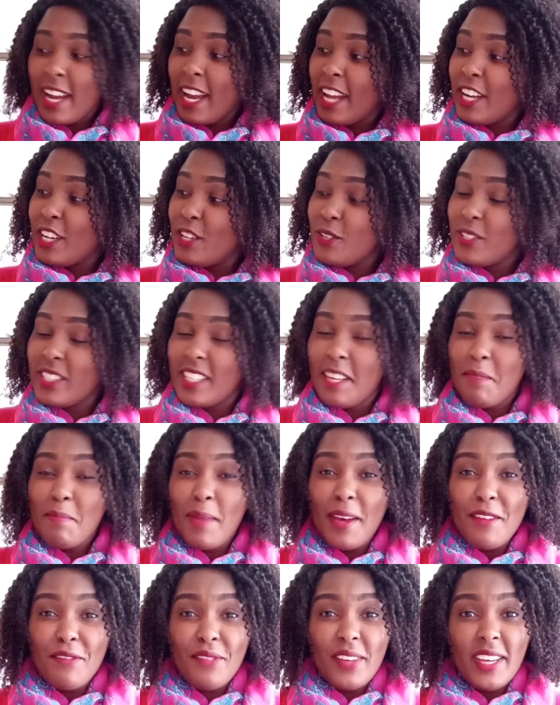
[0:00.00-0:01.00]
Can you see
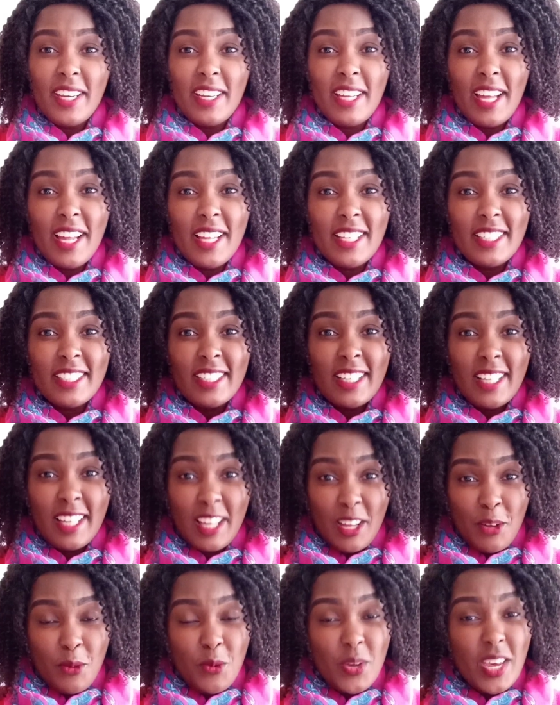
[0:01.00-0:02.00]
my finger?
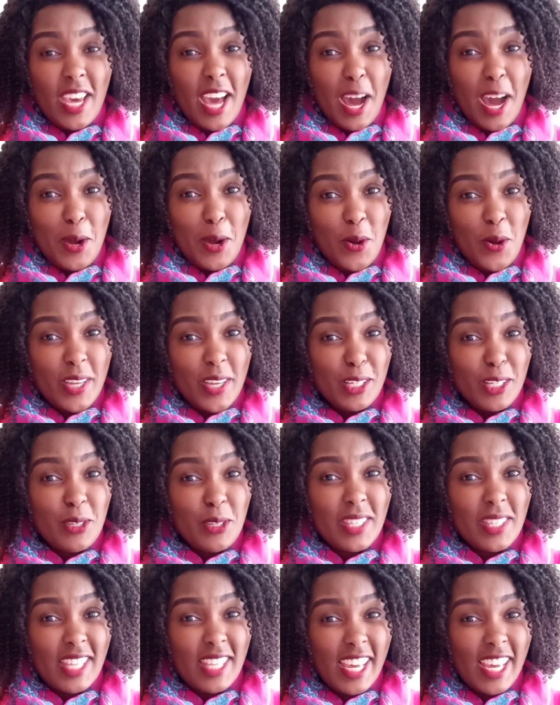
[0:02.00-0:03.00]
We are going to
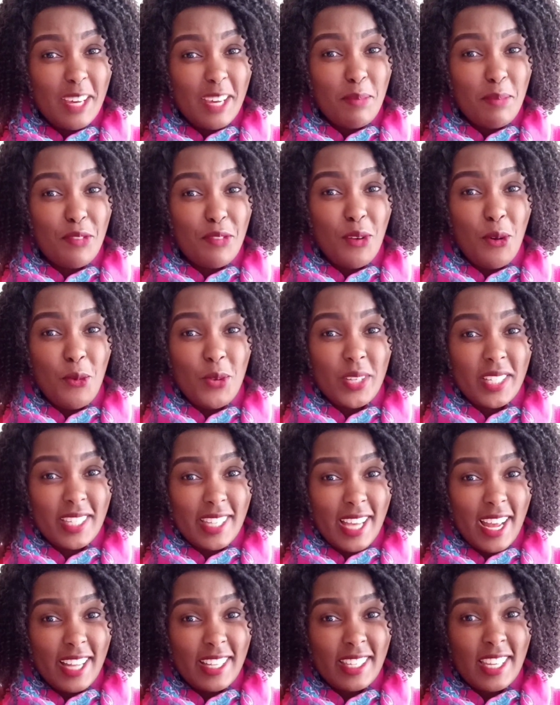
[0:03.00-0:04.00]
sing before we
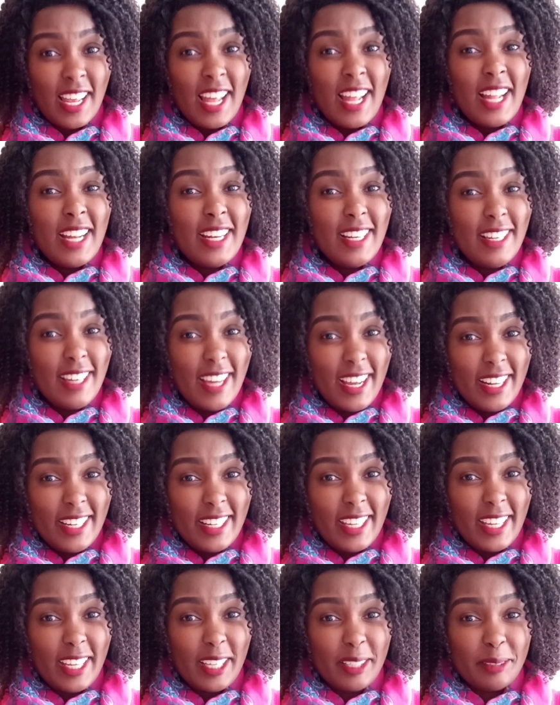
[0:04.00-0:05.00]
start
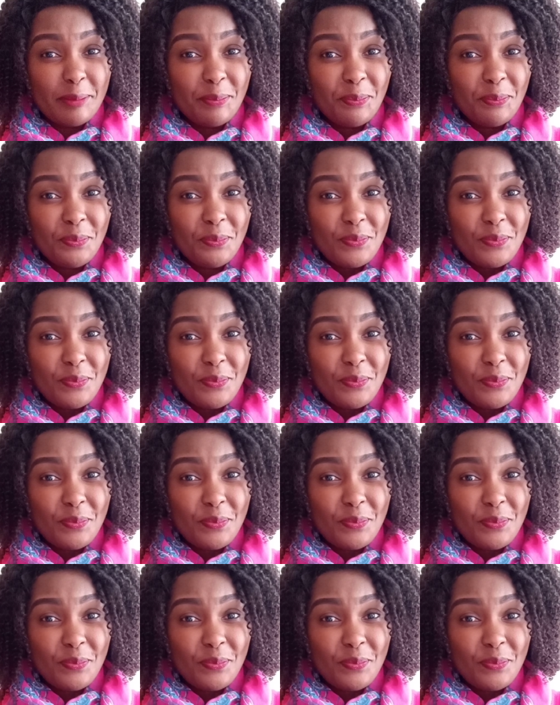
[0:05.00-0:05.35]
learning.